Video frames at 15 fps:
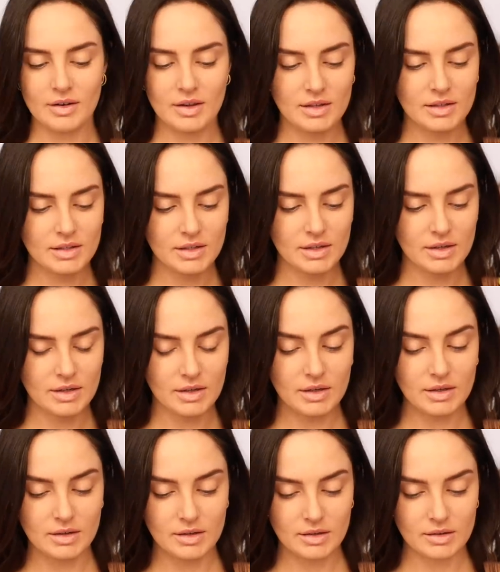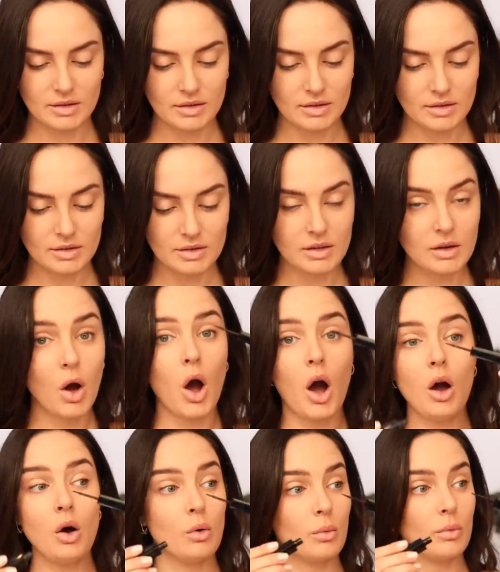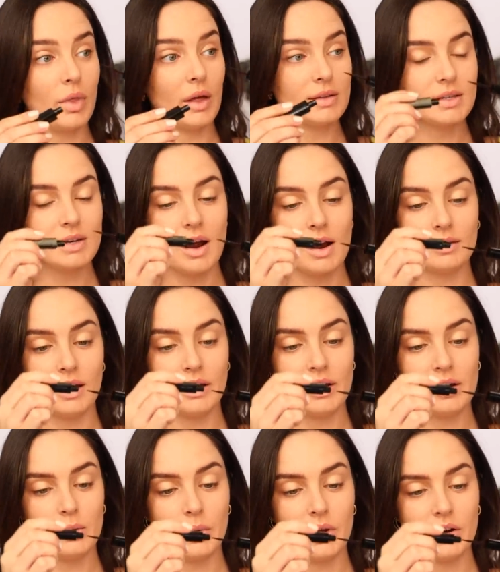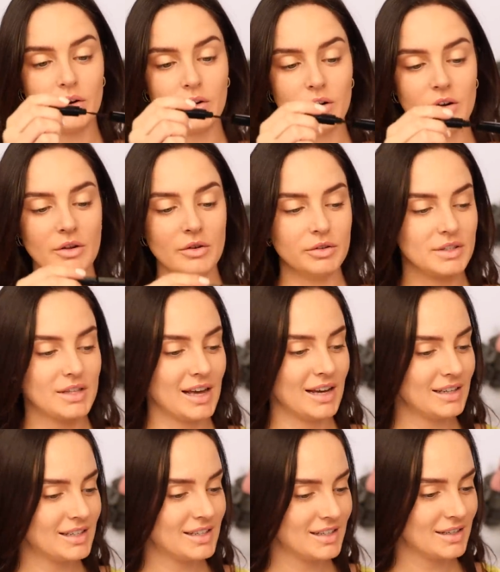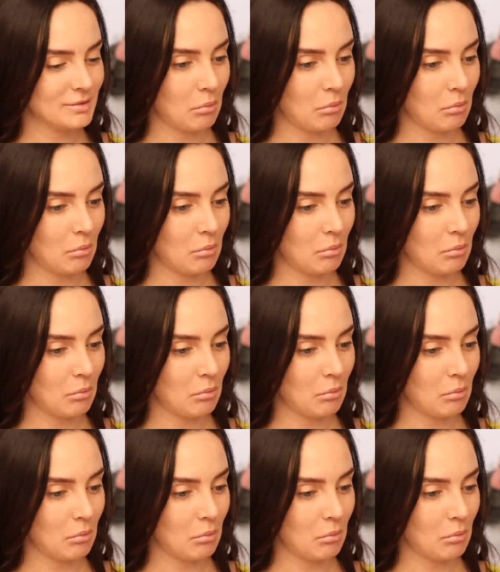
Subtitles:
This is, oh, that's an eyeliner. We are not gonna use that.